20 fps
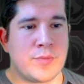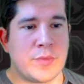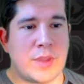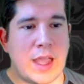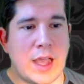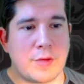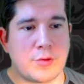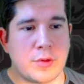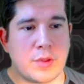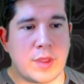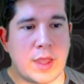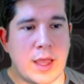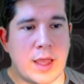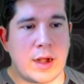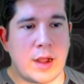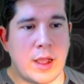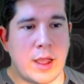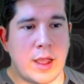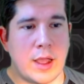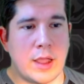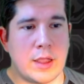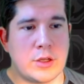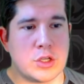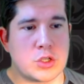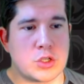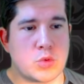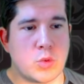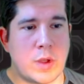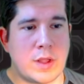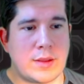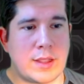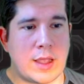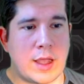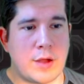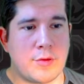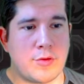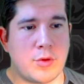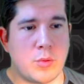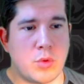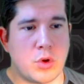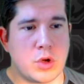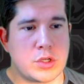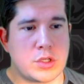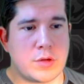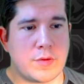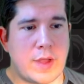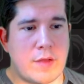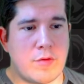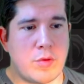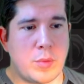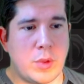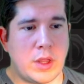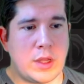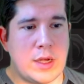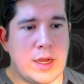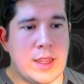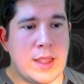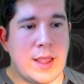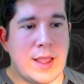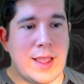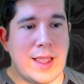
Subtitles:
After that, I just went down for more survivability